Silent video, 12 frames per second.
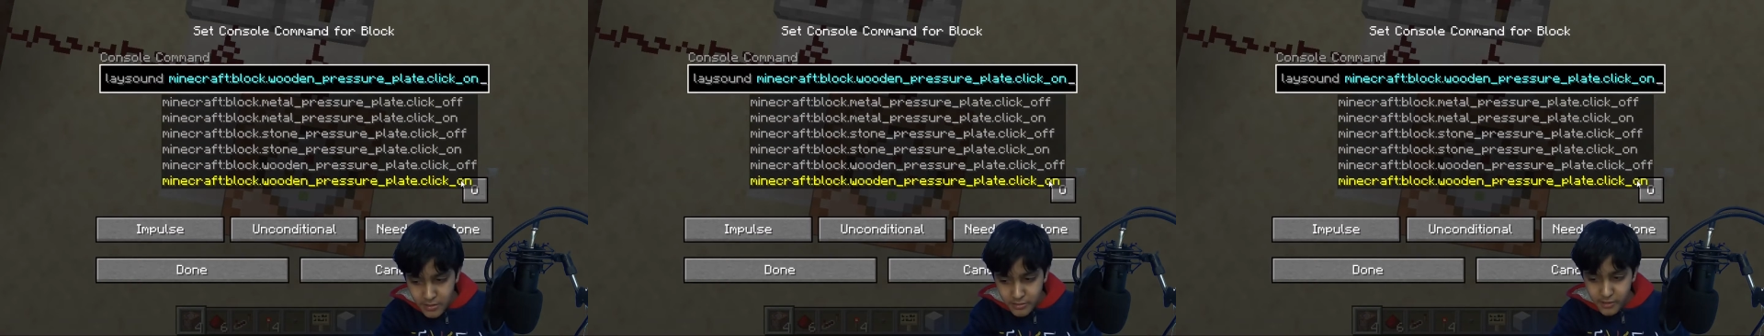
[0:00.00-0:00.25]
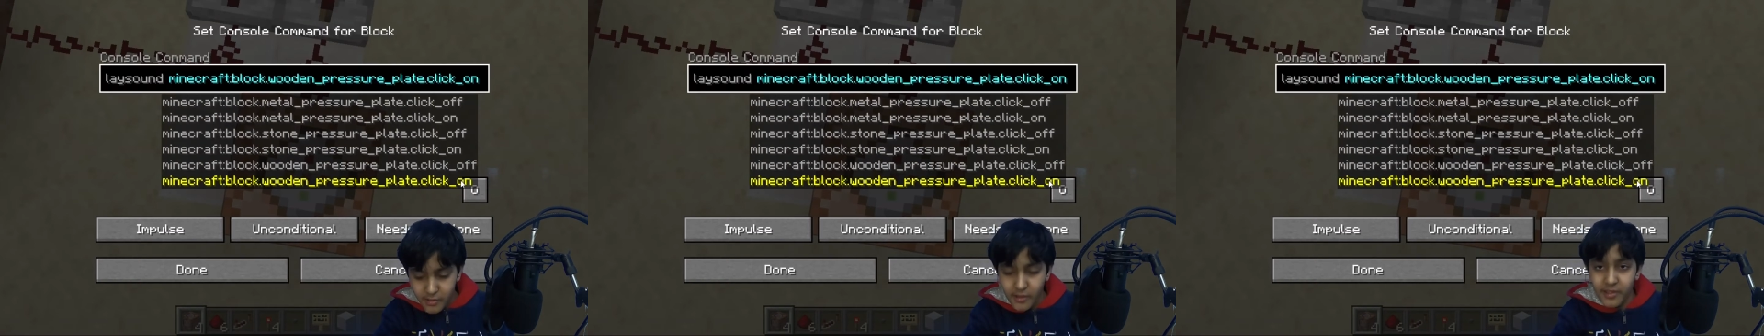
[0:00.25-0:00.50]

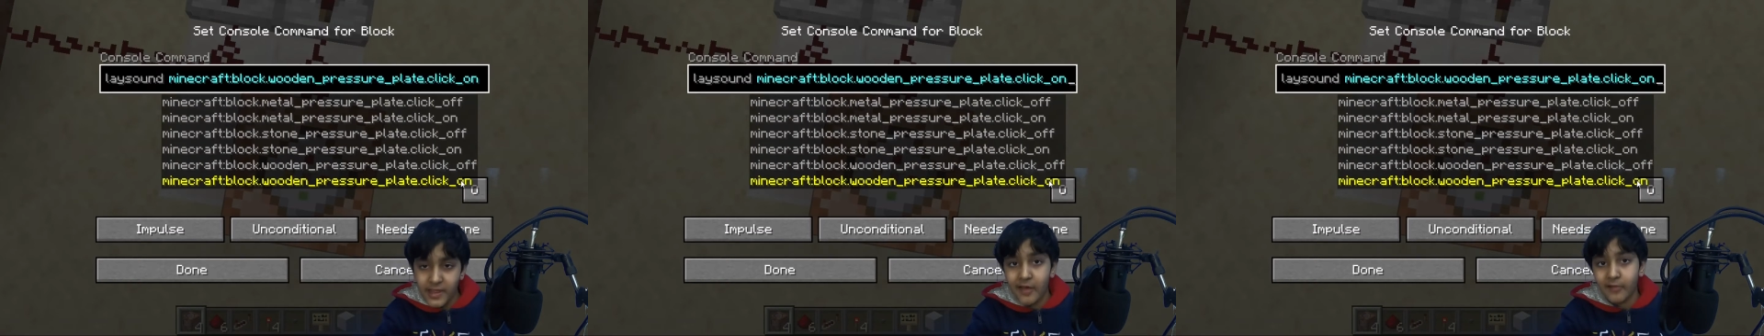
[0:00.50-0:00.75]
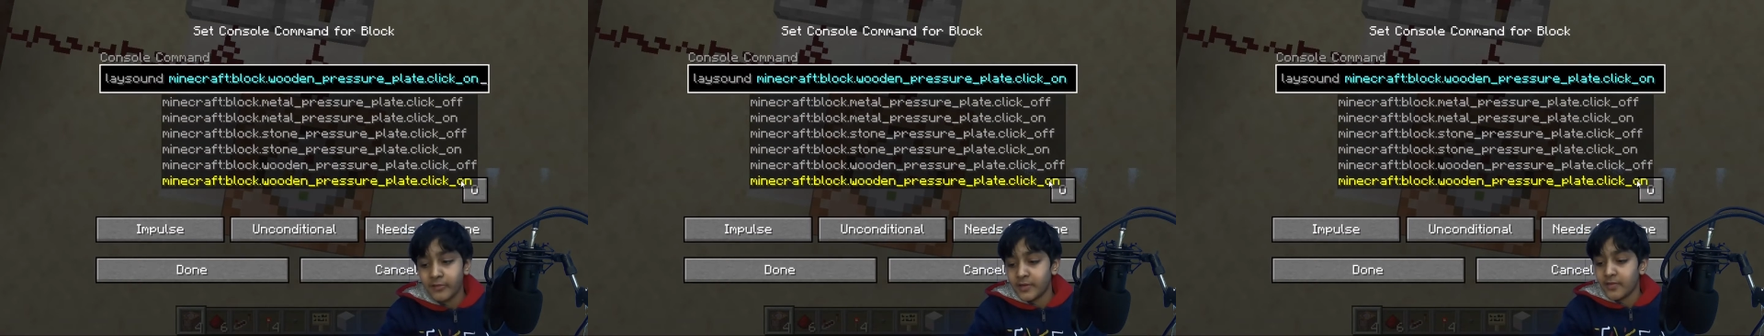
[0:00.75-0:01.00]
This is the
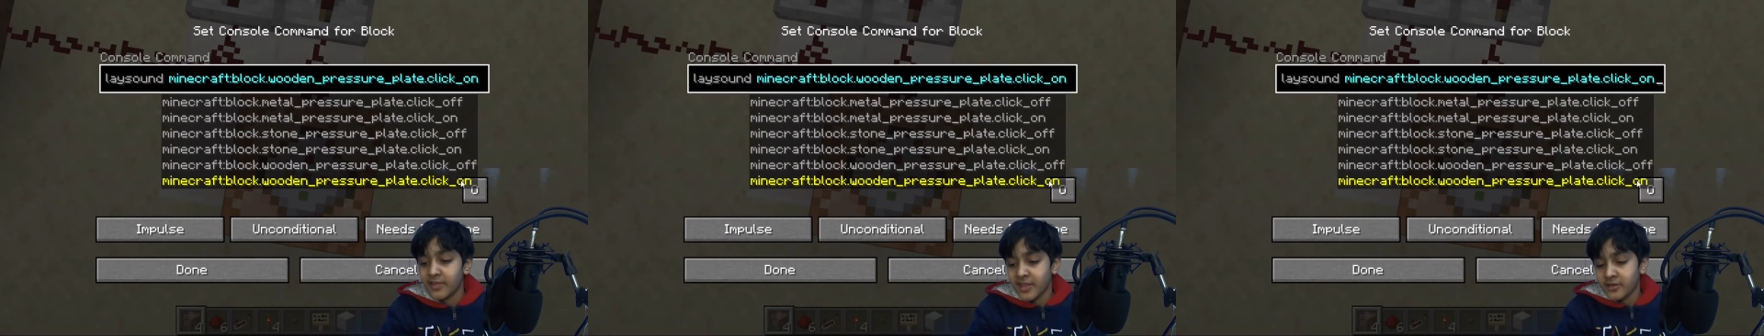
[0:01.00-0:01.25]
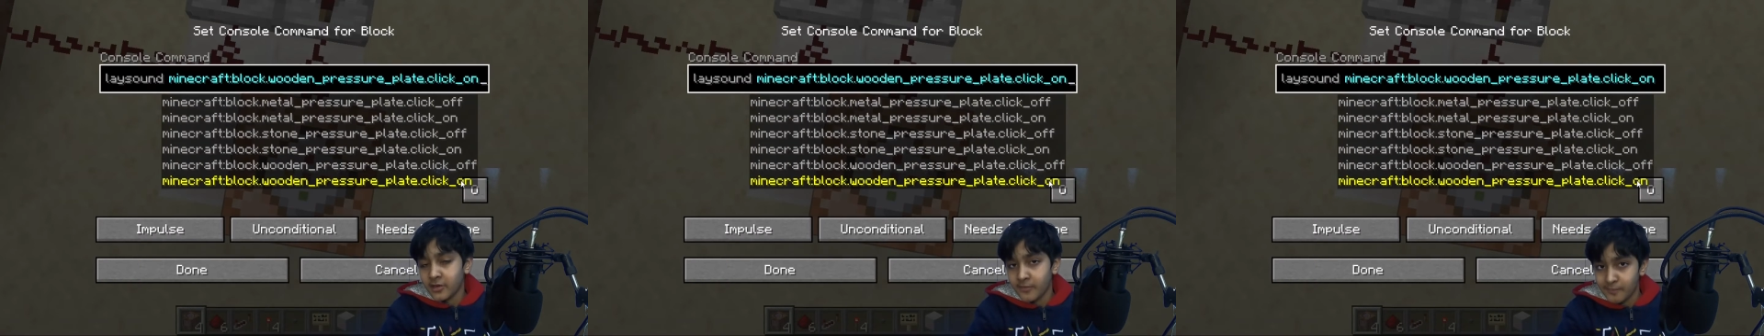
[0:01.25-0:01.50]
sound when you
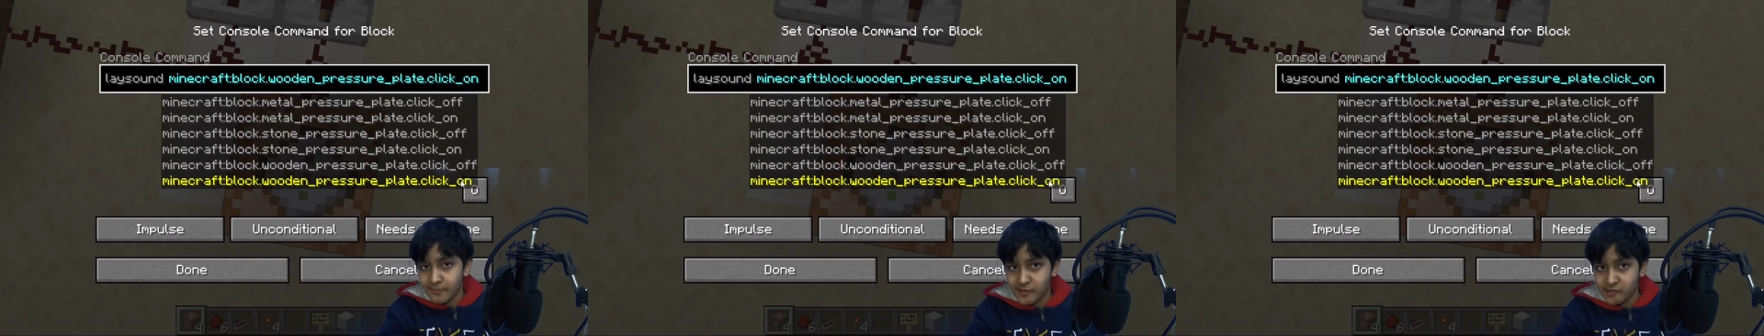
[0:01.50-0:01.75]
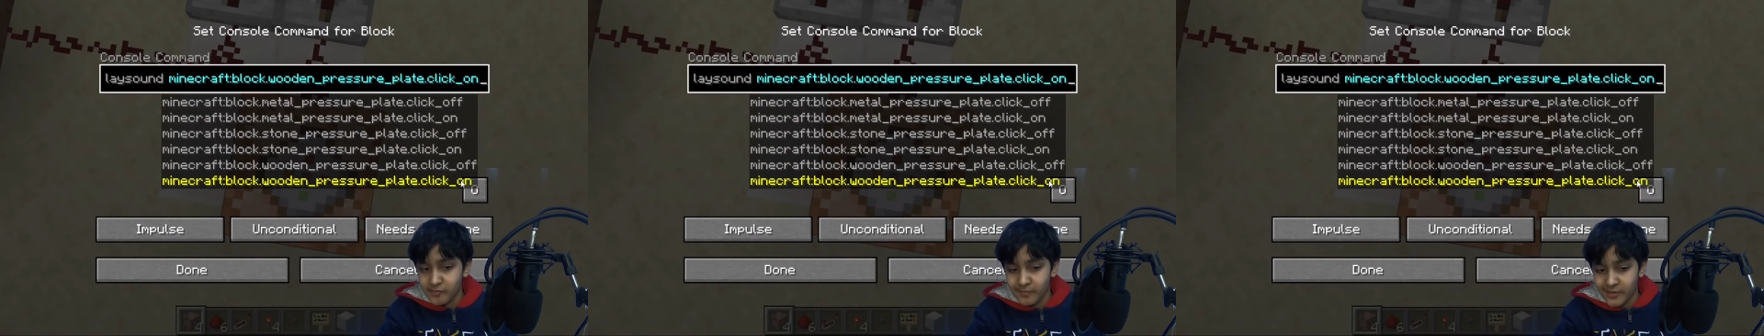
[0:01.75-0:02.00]
stand on a
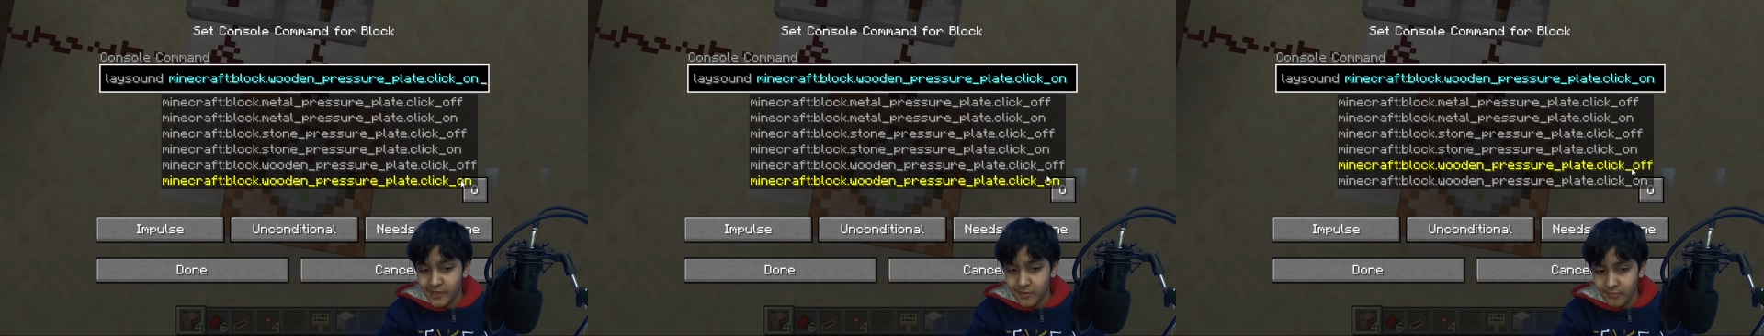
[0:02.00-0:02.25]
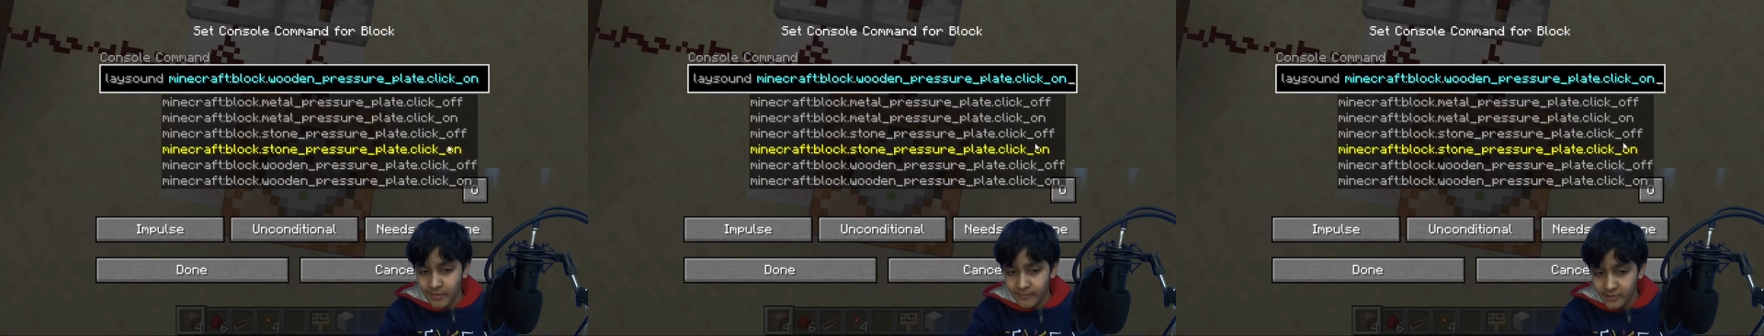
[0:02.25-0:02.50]
pressure plate.
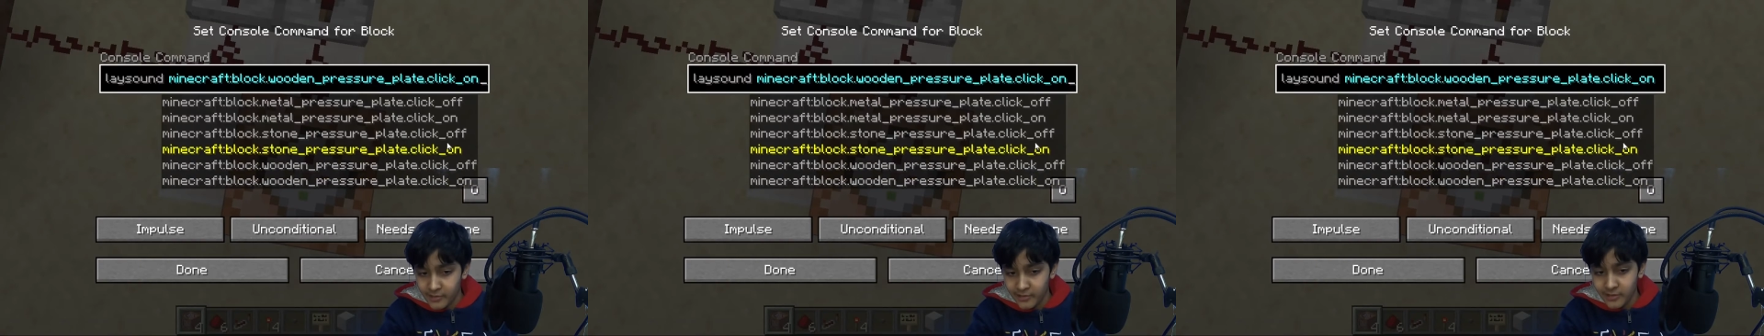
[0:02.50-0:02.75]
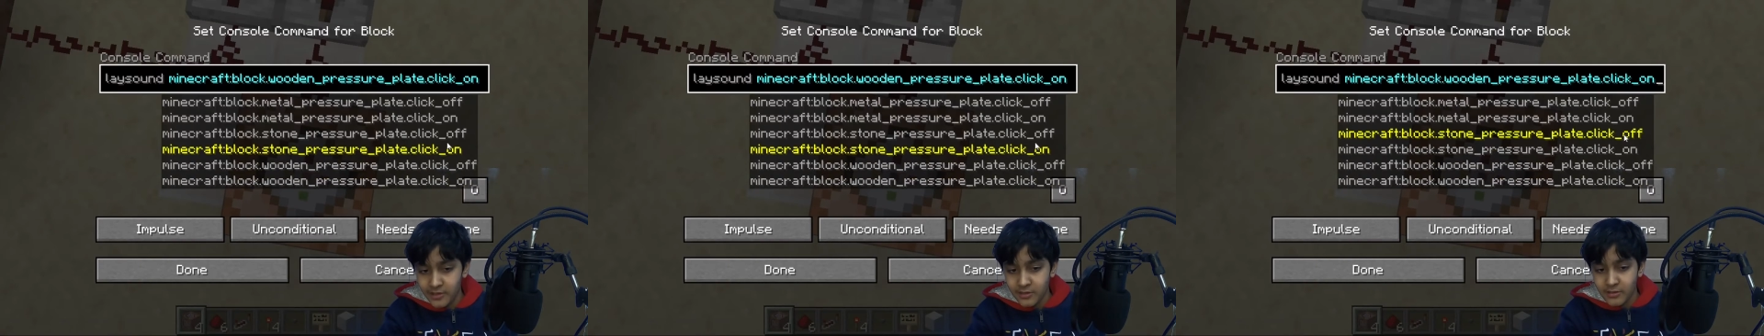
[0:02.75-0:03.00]
So I'm going to
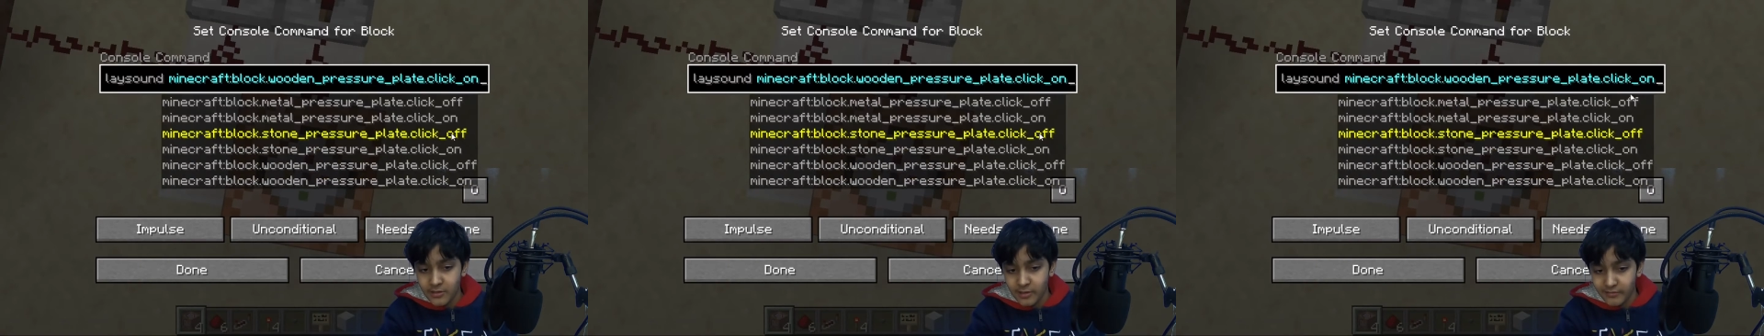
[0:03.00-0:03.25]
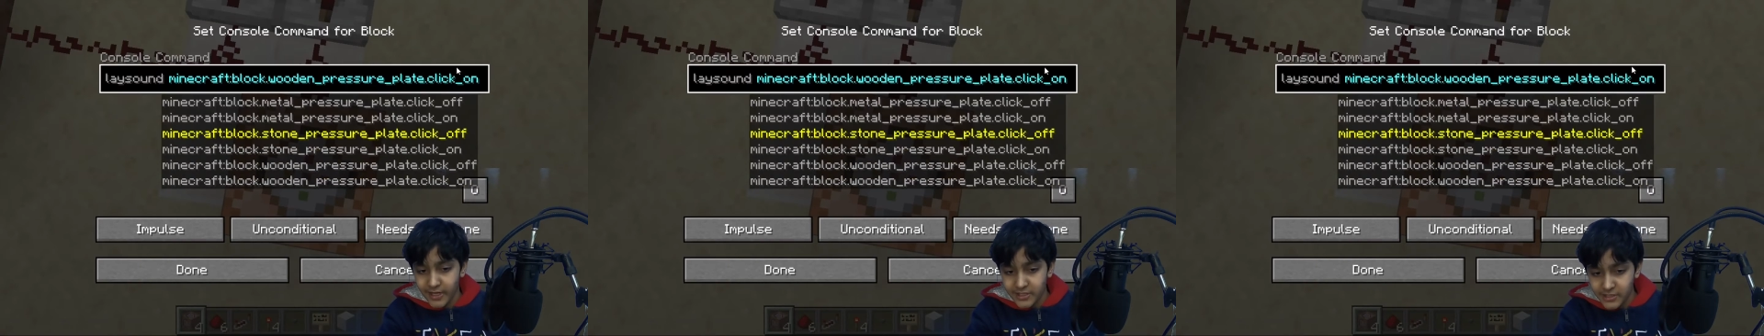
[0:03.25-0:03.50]

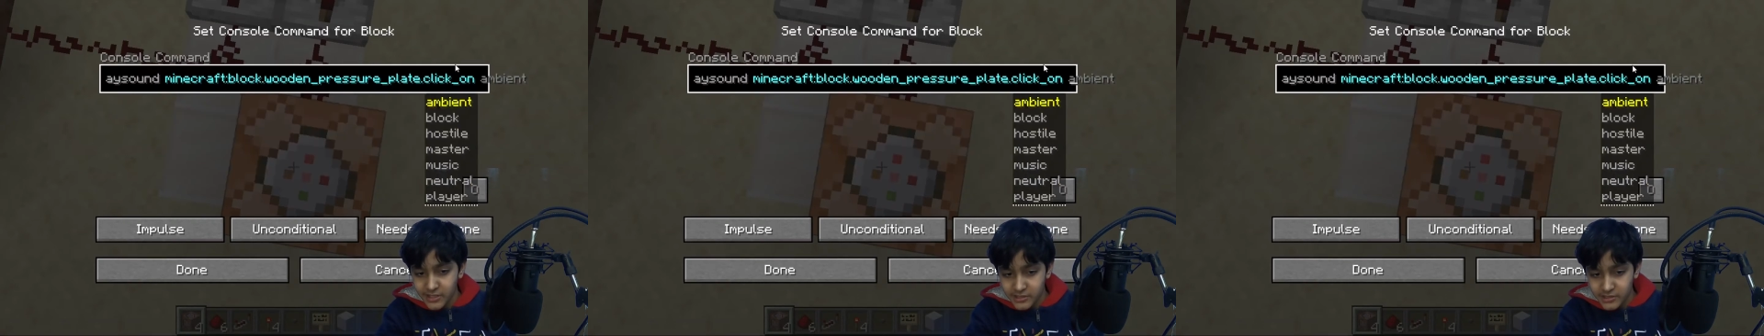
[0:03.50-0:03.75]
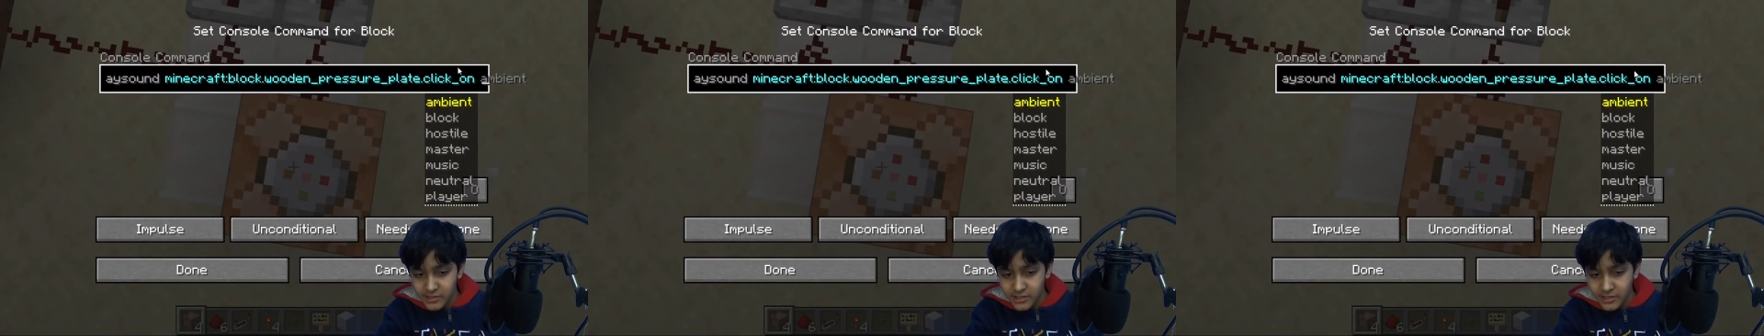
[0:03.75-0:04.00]
select
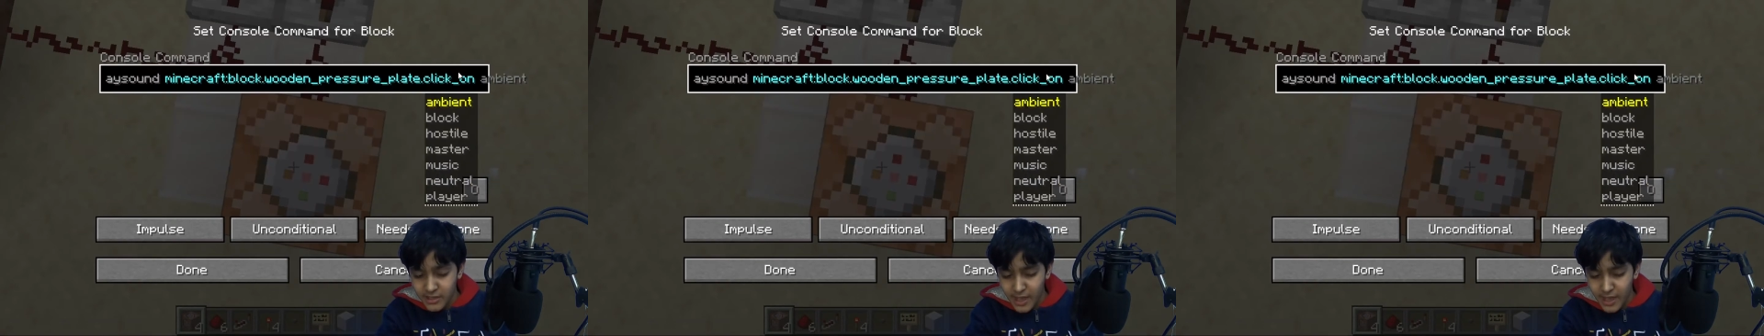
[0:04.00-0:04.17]
it.